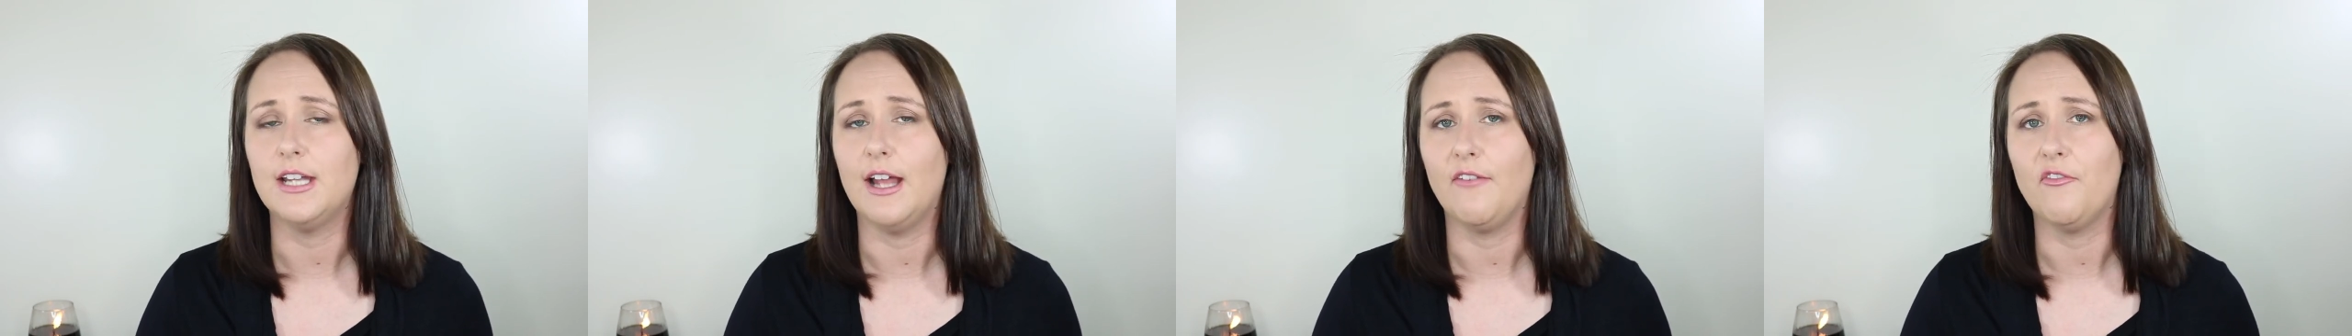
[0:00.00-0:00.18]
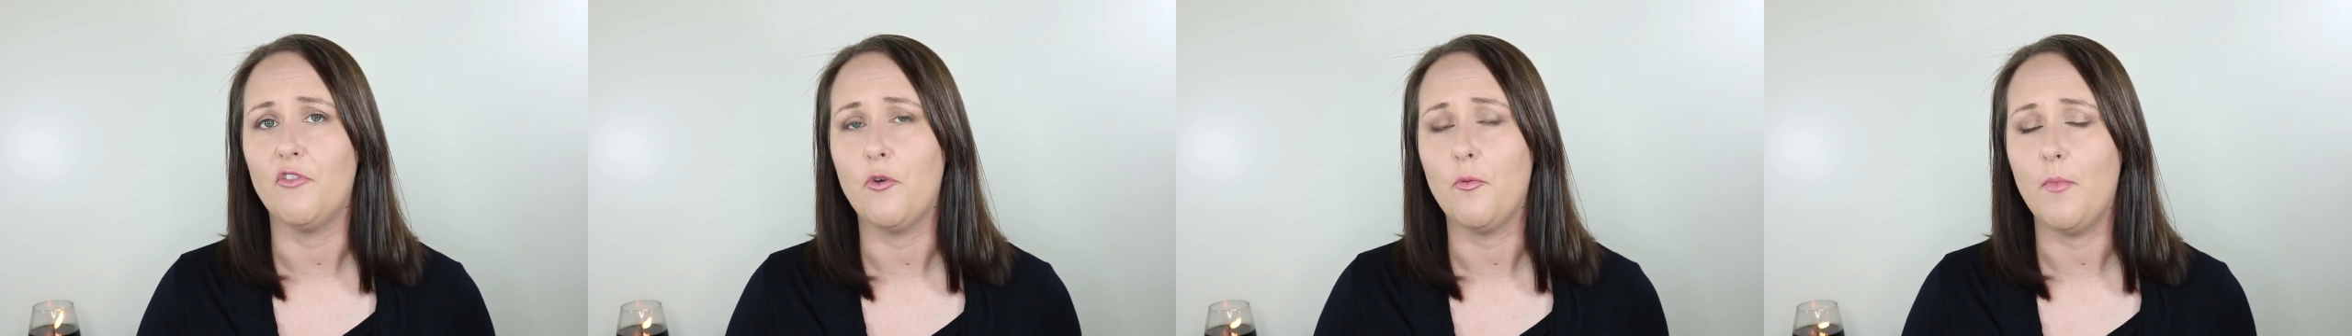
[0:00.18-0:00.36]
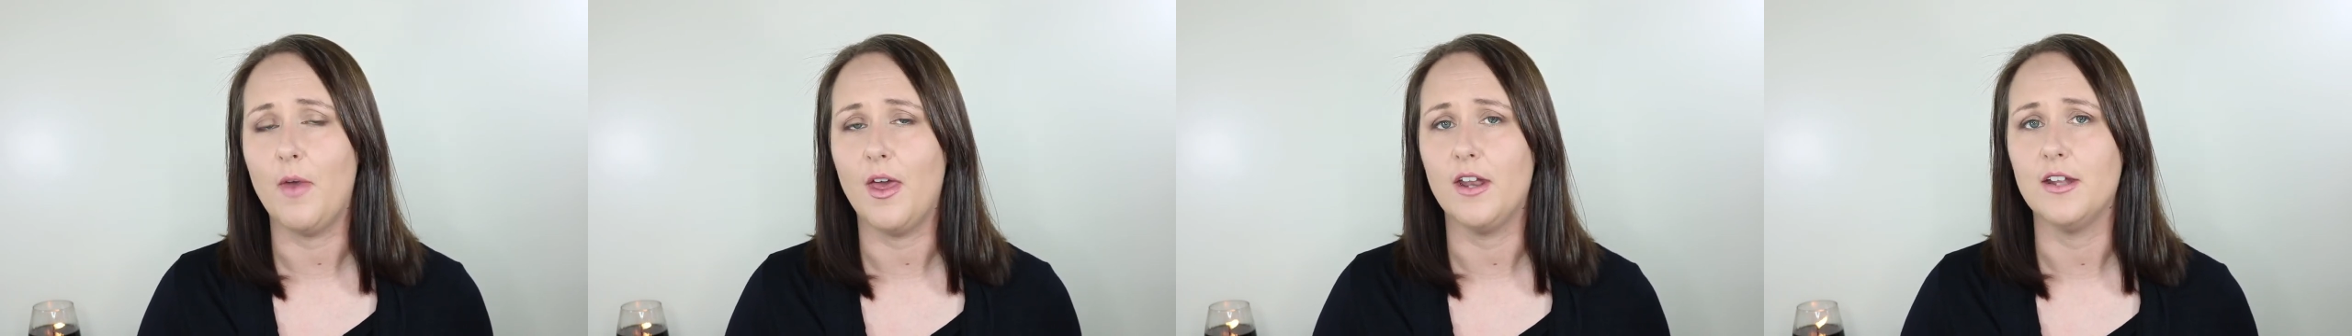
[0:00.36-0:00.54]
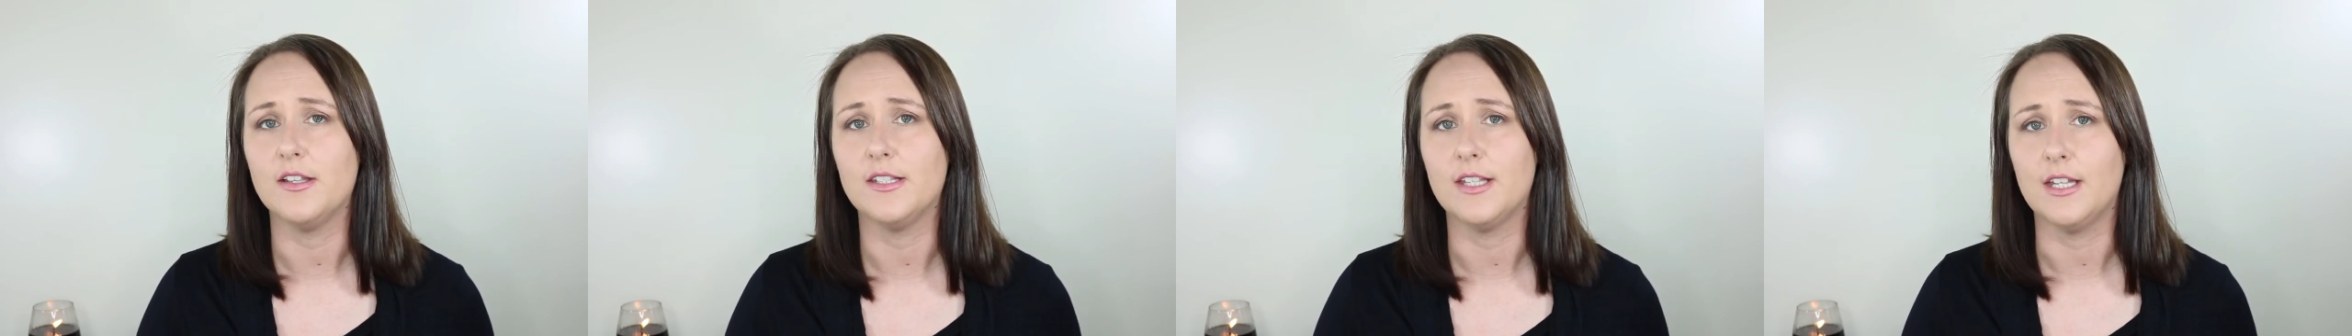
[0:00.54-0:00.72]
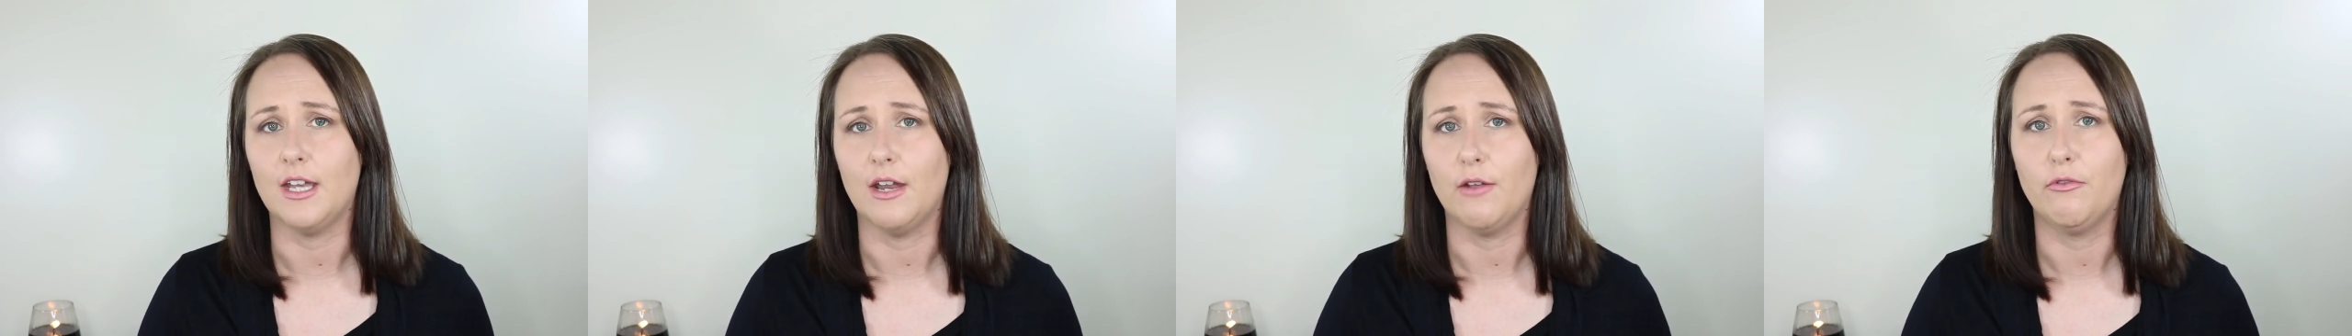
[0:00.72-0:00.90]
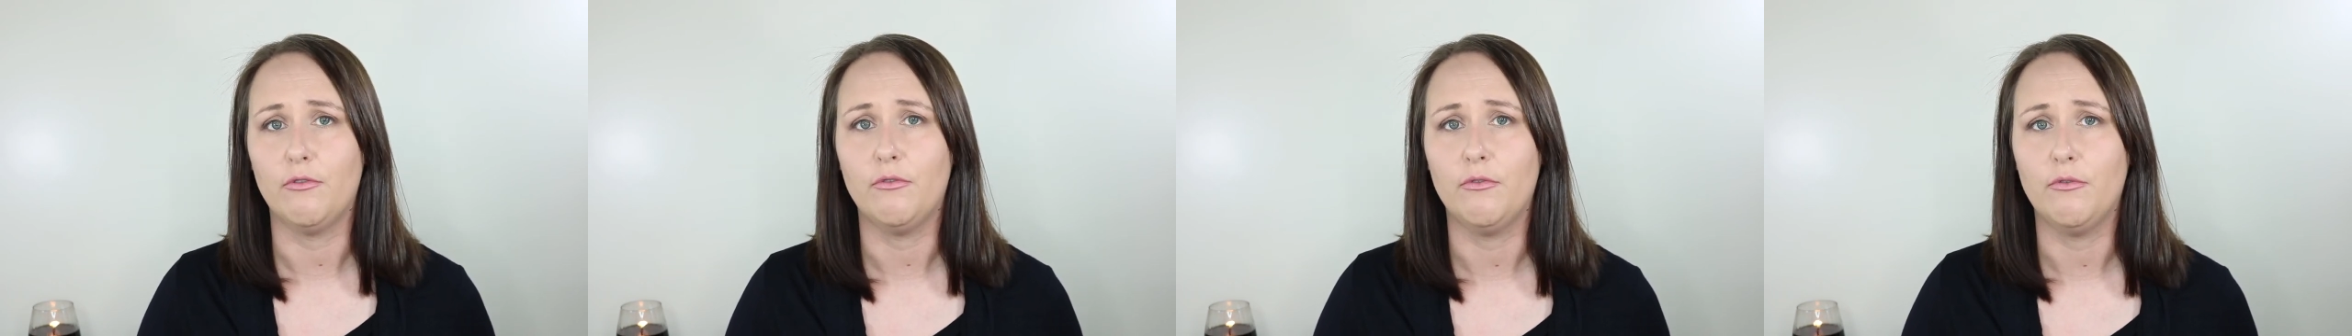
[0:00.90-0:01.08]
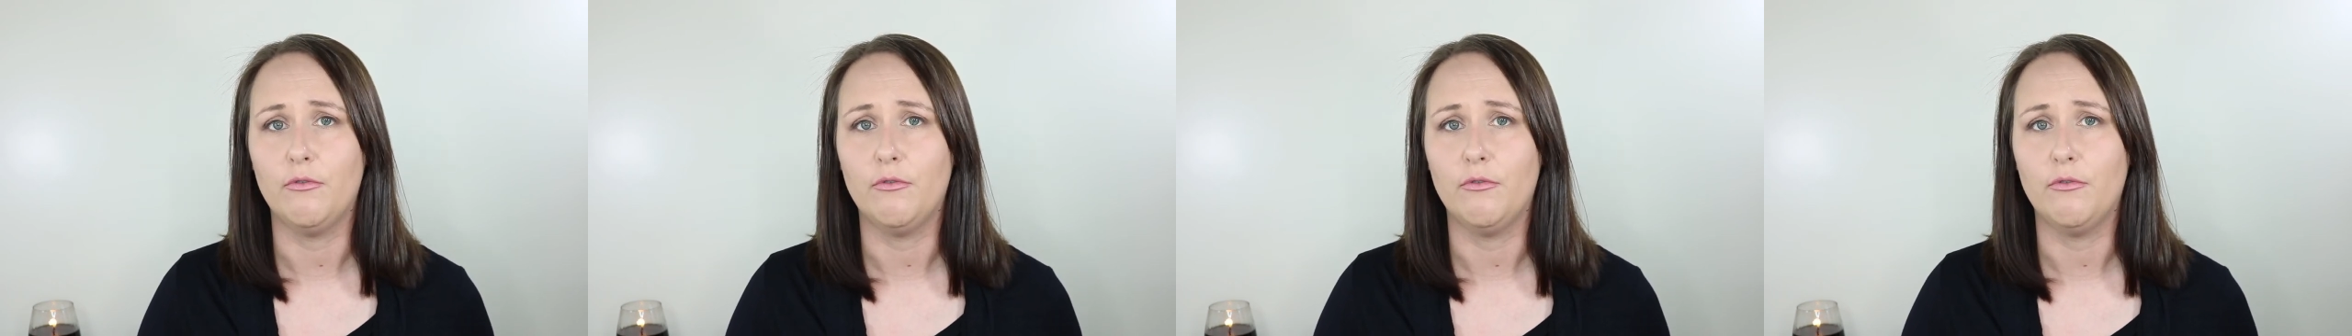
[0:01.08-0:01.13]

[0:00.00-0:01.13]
have the medicine to